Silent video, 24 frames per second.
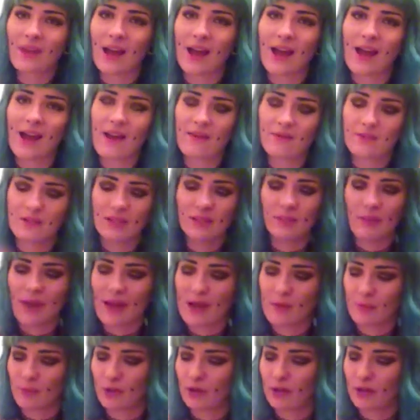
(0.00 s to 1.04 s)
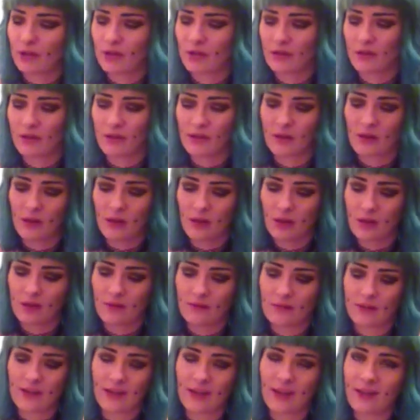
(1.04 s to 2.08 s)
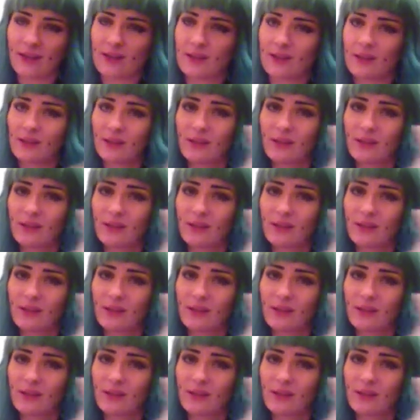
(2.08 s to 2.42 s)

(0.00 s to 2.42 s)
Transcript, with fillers: I have this paper of, like,